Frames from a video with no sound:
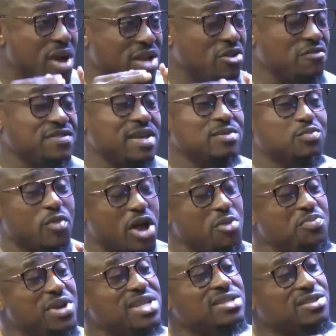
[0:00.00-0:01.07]
A lot of times
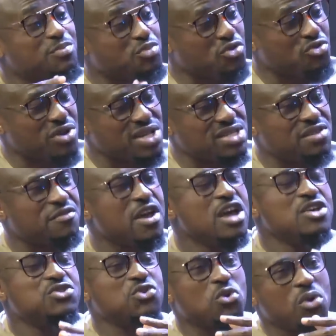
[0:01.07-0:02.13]
myopia is progressive.
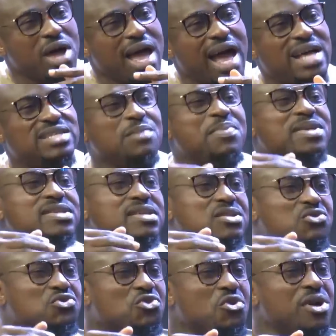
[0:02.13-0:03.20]
So as a person
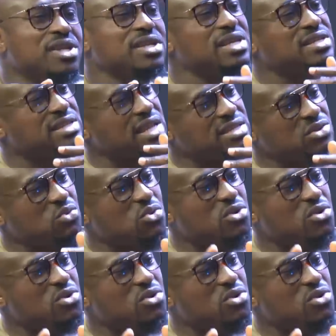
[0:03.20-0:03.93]
is growing, it's getting